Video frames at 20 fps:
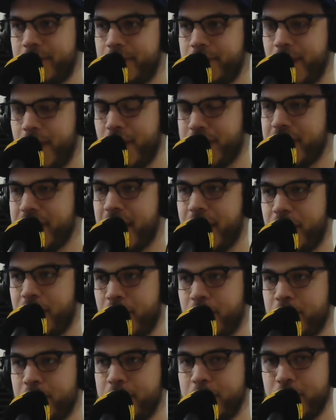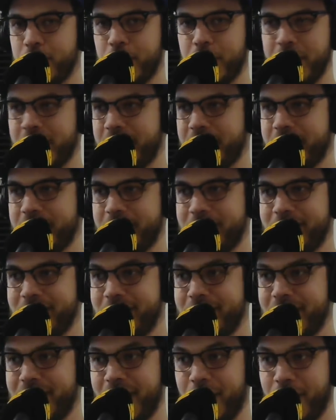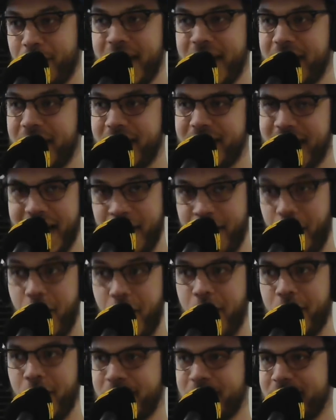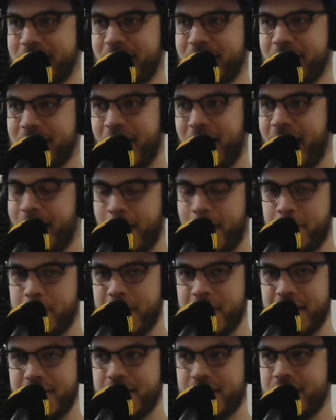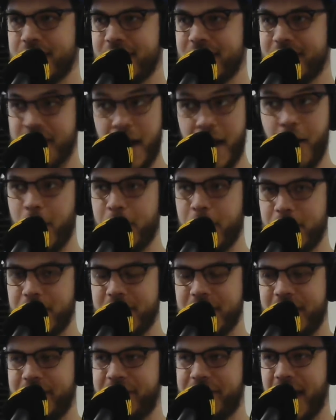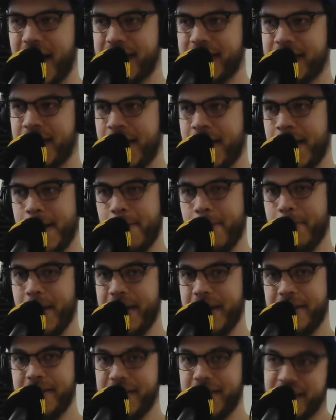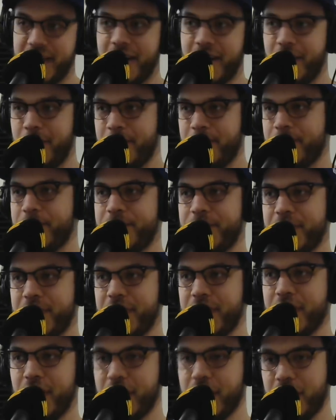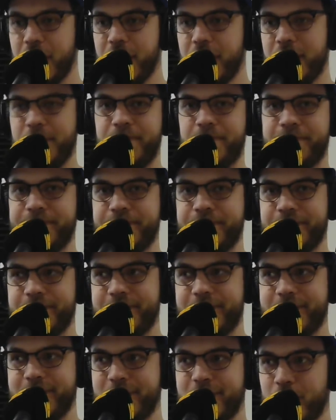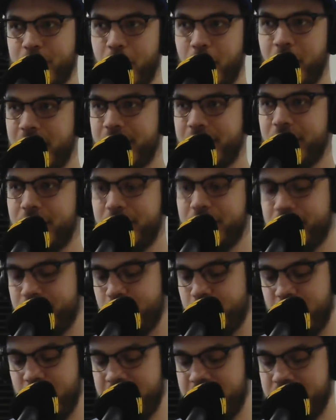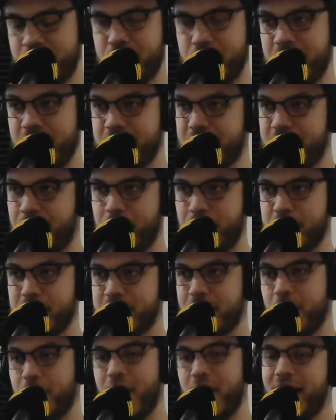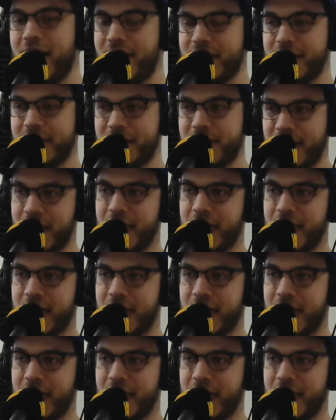altogether good at, you know, hitting at all. The lineup is terrible, in fact. But, you know, they're going to go on little winning streaks every once in a while. And,